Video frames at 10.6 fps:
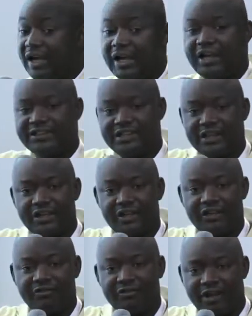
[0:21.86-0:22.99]
understanding
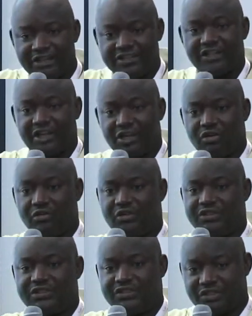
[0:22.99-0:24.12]
the fine-scale
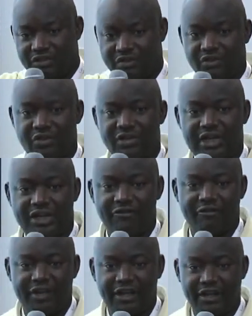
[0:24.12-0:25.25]
seasonal
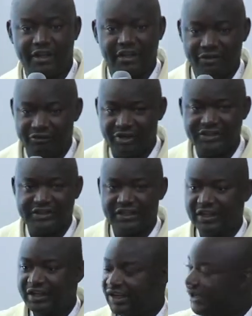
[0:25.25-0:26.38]
fire events
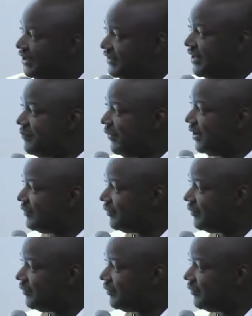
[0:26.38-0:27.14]
in Zambia.